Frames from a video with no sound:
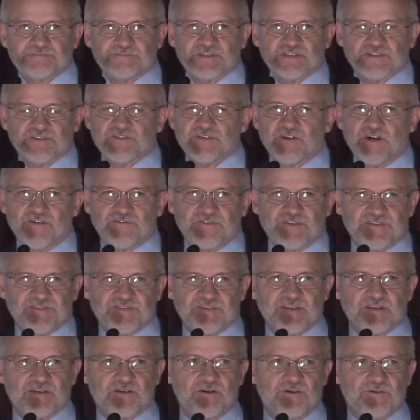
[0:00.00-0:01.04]
just off the
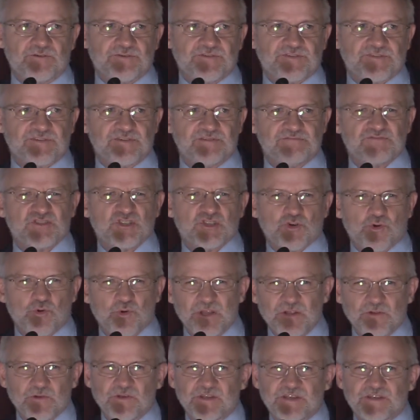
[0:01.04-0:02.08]
seacoast.
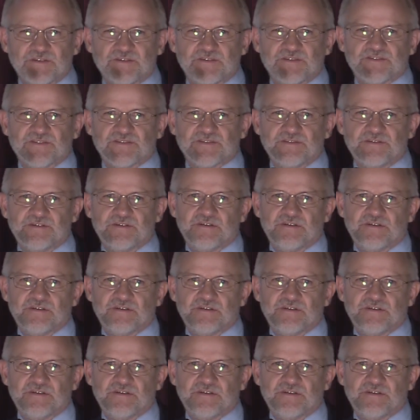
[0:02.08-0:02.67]
Trillions